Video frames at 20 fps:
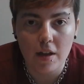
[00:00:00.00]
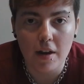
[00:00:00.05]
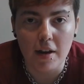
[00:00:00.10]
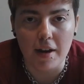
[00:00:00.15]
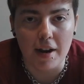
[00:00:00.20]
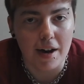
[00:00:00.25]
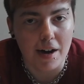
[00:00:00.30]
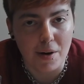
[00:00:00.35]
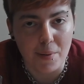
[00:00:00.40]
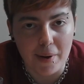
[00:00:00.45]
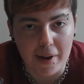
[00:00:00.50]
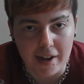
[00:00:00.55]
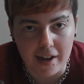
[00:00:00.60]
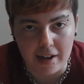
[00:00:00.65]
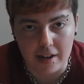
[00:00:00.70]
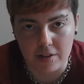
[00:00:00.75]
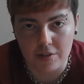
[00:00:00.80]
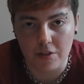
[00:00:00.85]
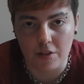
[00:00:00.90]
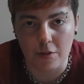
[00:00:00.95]
Now we're
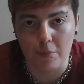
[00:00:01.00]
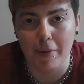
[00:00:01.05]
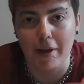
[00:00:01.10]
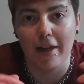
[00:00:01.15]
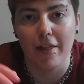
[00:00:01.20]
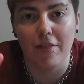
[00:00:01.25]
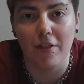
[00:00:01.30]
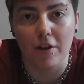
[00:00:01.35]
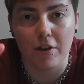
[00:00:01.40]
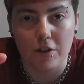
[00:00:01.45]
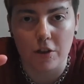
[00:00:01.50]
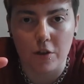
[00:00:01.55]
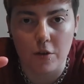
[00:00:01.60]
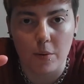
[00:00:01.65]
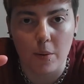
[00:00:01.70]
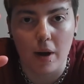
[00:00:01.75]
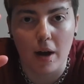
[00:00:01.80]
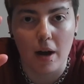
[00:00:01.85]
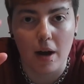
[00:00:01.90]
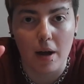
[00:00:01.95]
getting to the bit that you
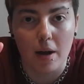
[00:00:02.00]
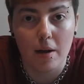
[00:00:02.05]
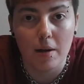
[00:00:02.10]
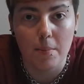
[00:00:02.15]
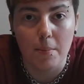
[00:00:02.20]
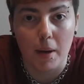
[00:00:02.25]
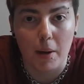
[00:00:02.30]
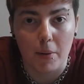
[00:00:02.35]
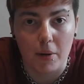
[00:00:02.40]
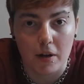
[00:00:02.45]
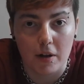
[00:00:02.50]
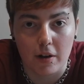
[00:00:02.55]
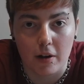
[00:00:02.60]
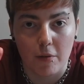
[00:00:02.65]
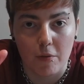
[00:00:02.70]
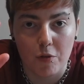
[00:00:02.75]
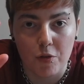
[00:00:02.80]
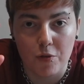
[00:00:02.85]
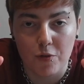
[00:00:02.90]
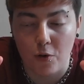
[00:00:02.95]
might want
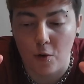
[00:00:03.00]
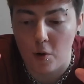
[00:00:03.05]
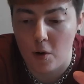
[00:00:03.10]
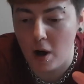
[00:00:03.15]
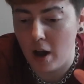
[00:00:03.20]
gloves for.